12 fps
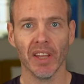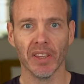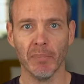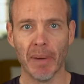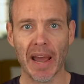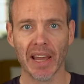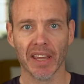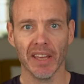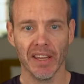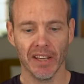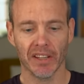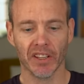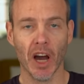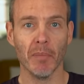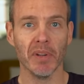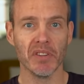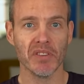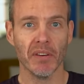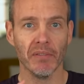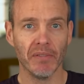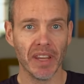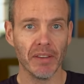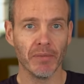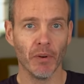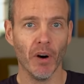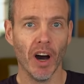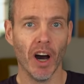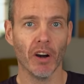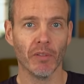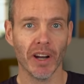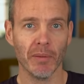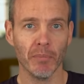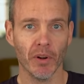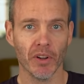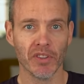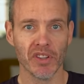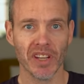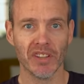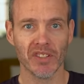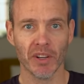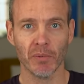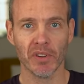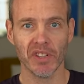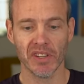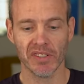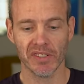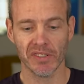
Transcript: The back, Garmin's V4 heart rate monitor sensor, which is